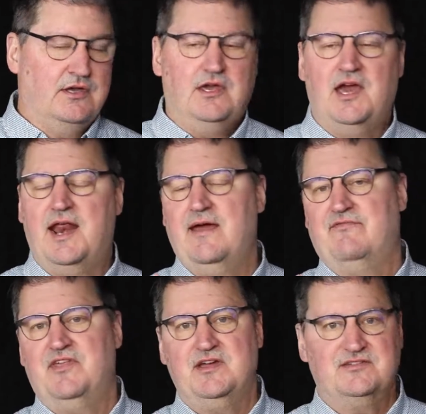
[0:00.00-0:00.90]
You got to
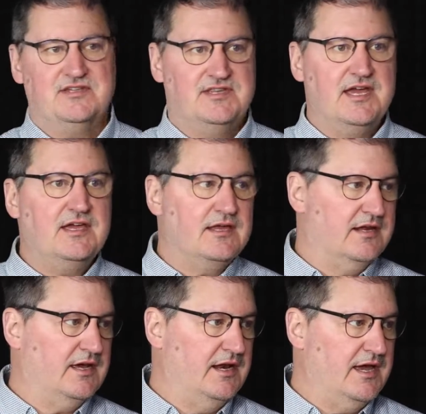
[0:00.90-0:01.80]
have things that they
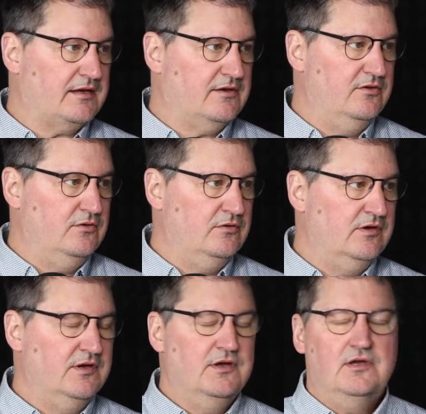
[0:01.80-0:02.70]
can connect
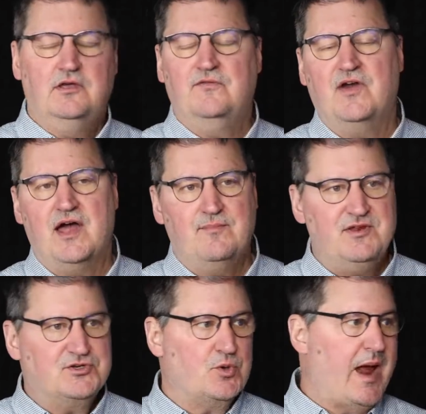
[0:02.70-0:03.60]
to. You've got to
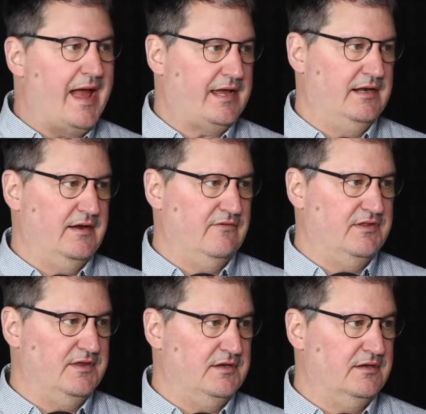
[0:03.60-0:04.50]
be tracking
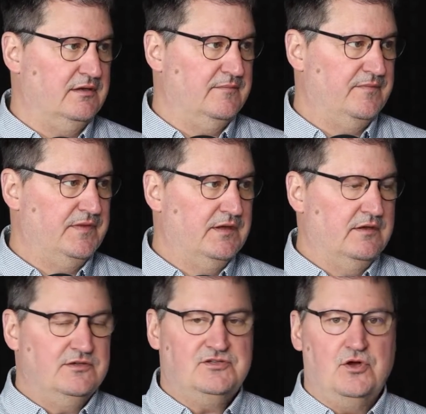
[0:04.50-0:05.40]
everything.
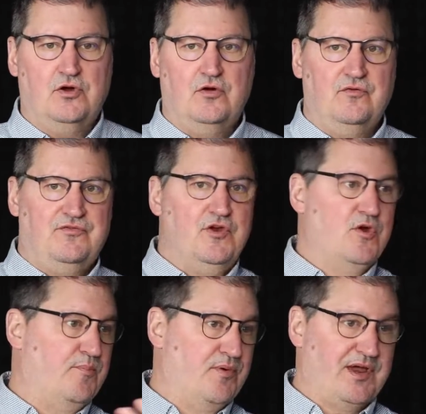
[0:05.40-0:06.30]
So if
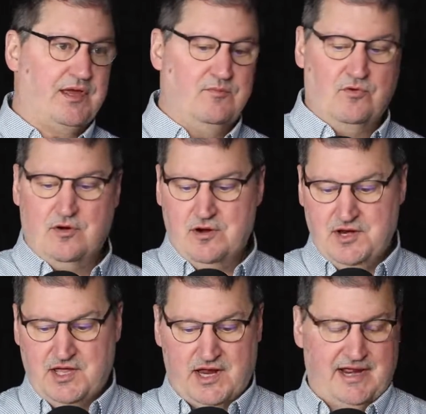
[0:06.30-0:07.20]
you're a brick and mortar
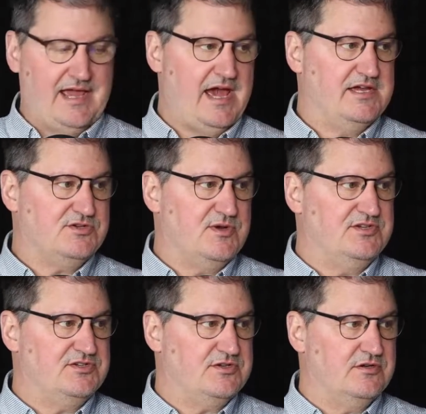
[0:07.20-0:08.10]
and you got a cash
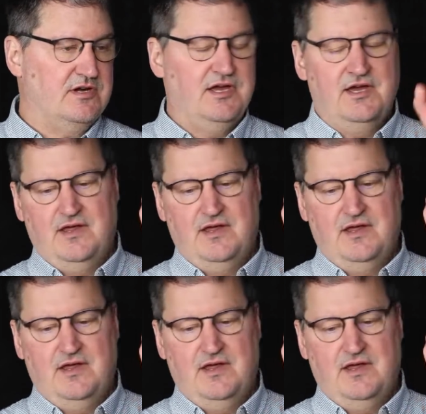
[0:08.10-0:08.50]
register,